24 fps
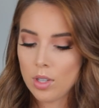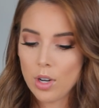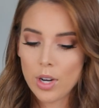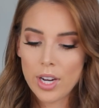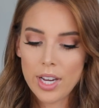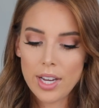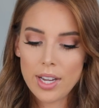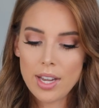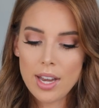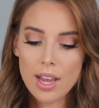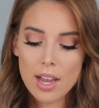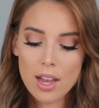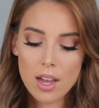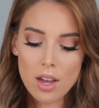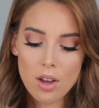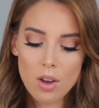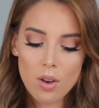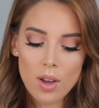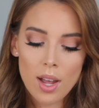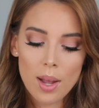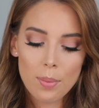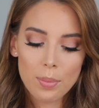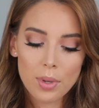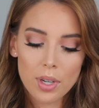All right,
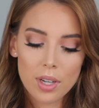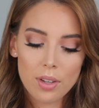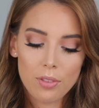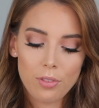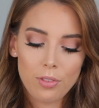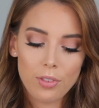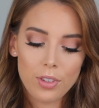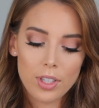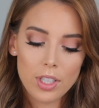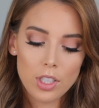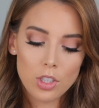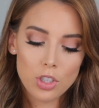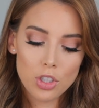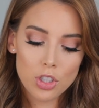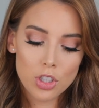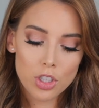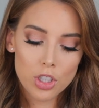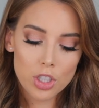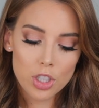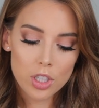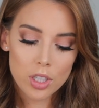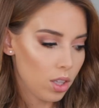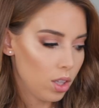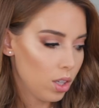now I'm gonna
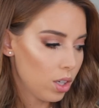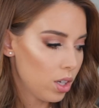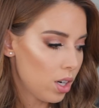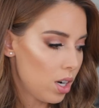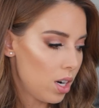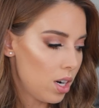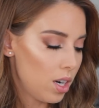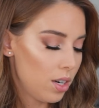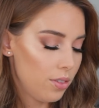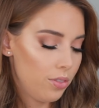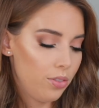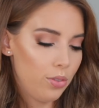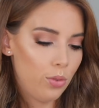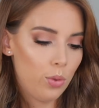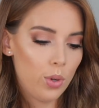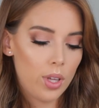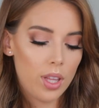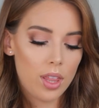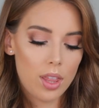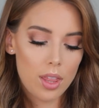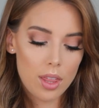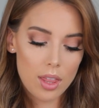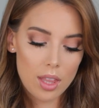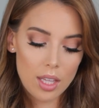finish the look off
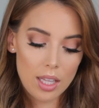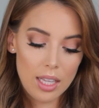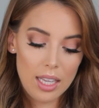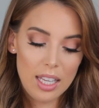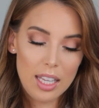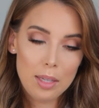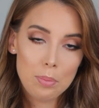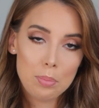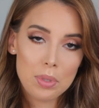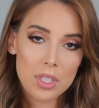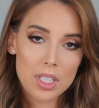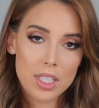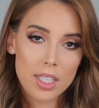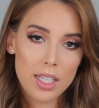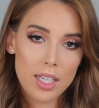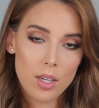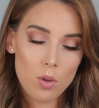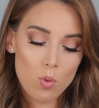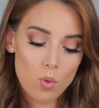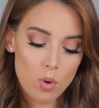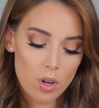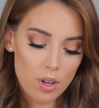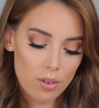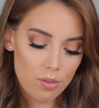with
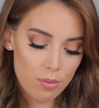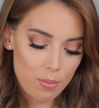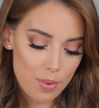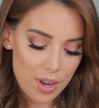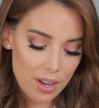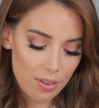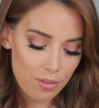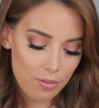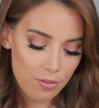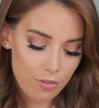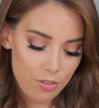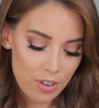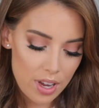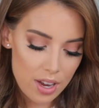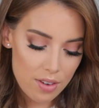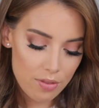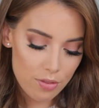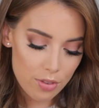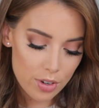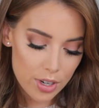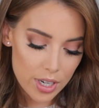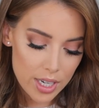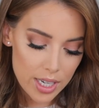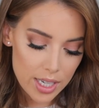lipstick. One of my
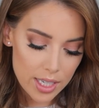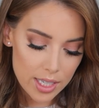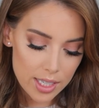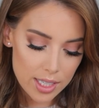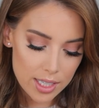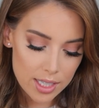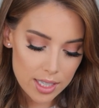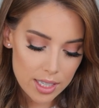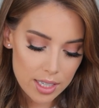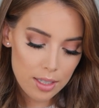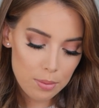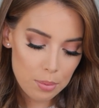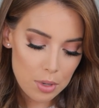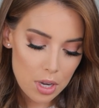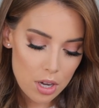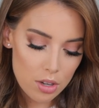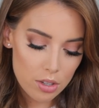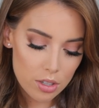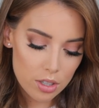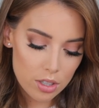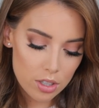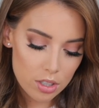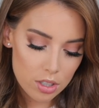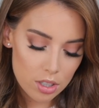favorite lip
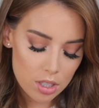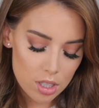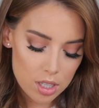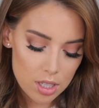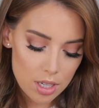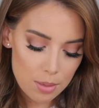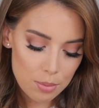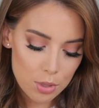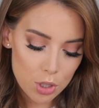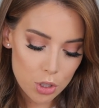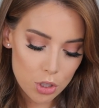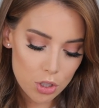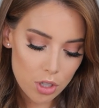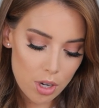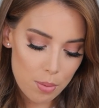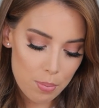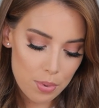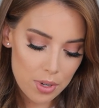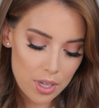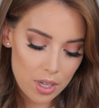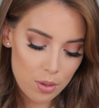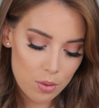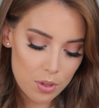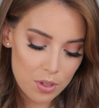colors. I'm just
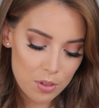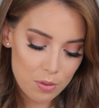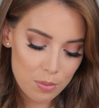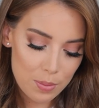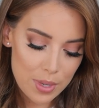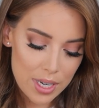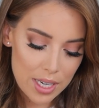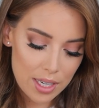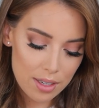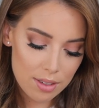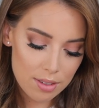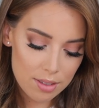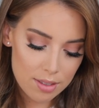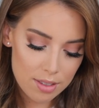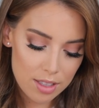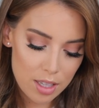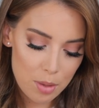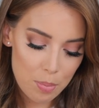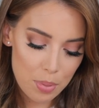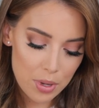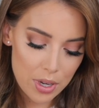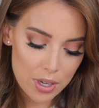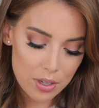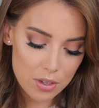sharpening one of my
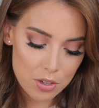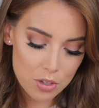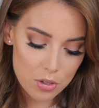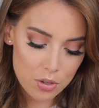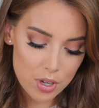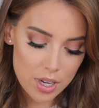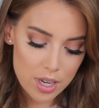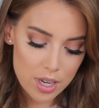lip liners